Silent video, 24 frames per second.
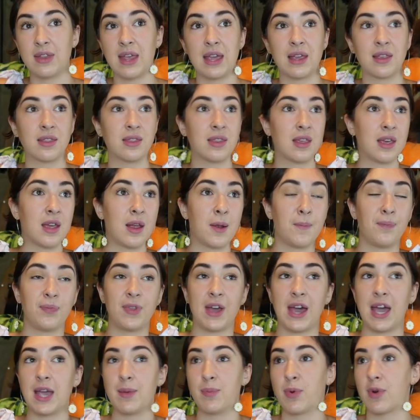like the
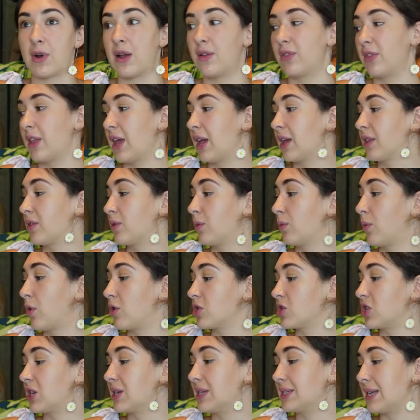hype around like the
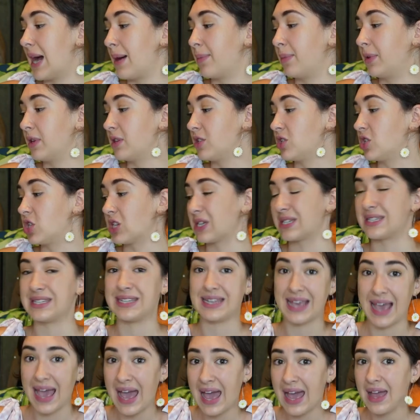washing tablets just
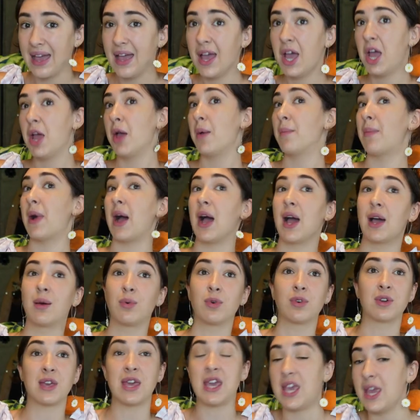yet, but I
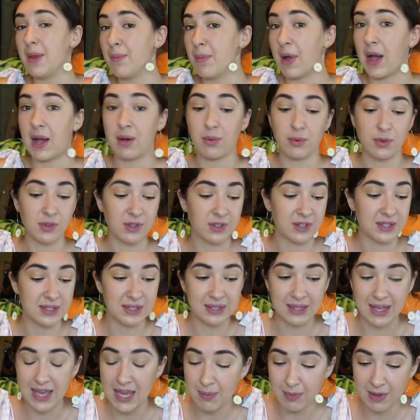will keep
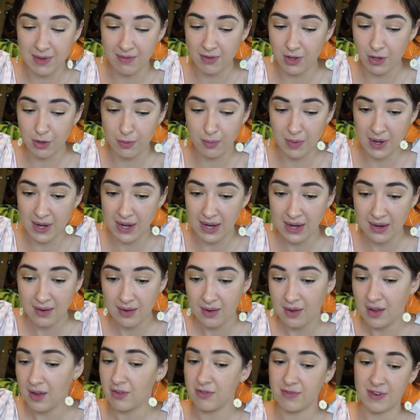giving you money
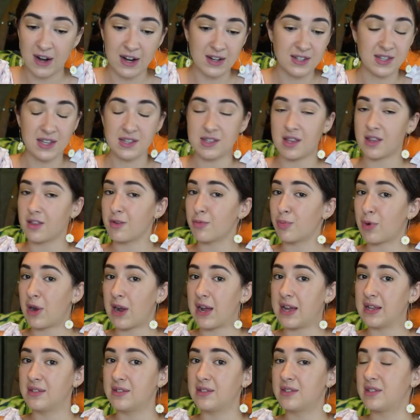versus other
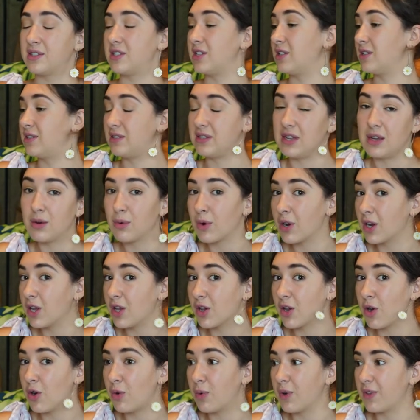brands to see where you
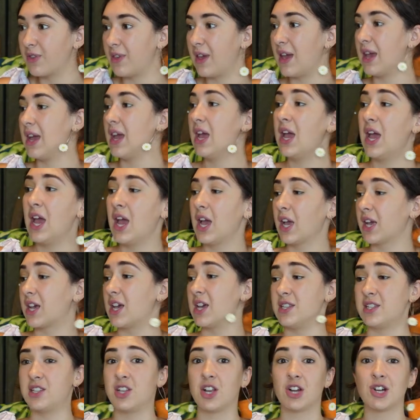go with it,
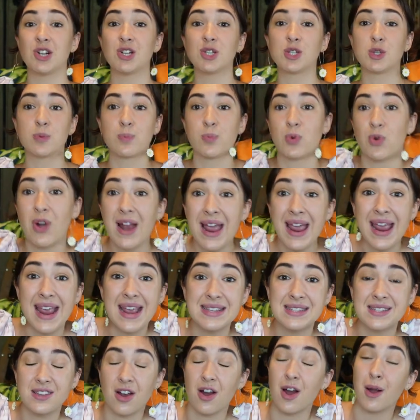because your
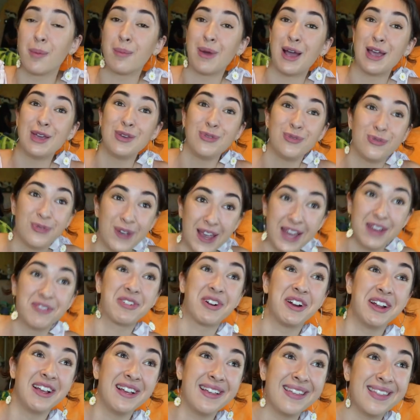sprays are my
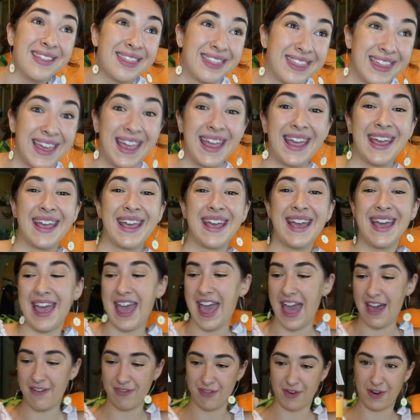favorite thing
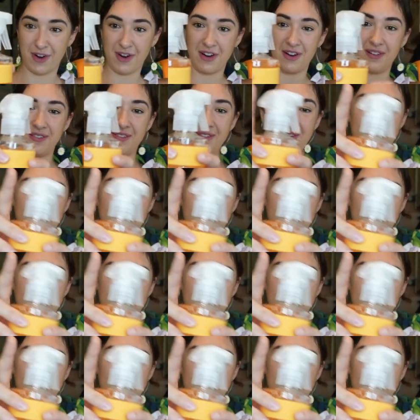ever.